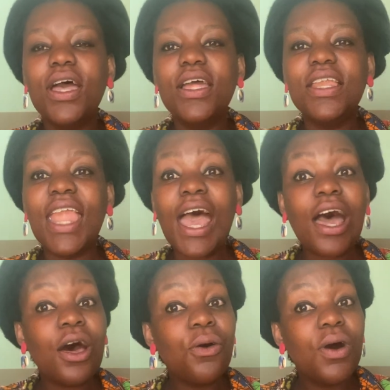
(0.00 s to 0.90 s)

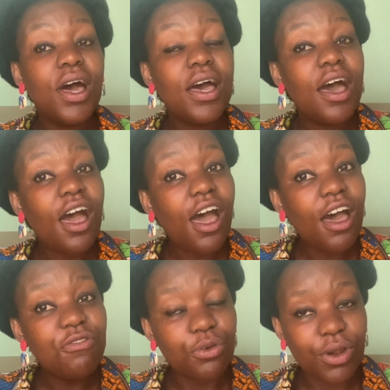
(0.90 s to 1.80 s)
now
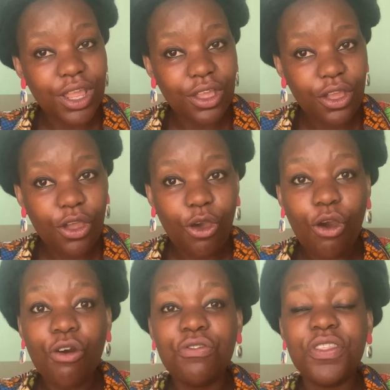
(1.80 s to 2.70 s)
hovering
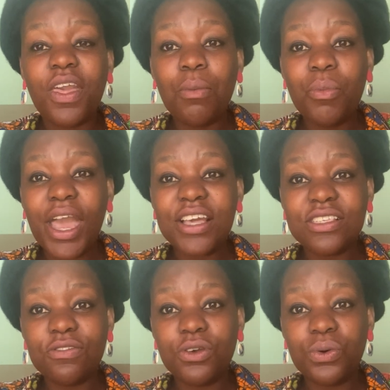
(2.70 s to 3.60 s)
over their bags
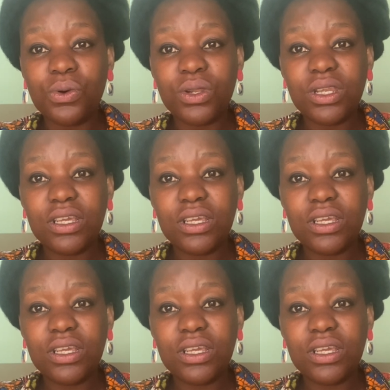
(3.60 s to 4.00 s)
of corn.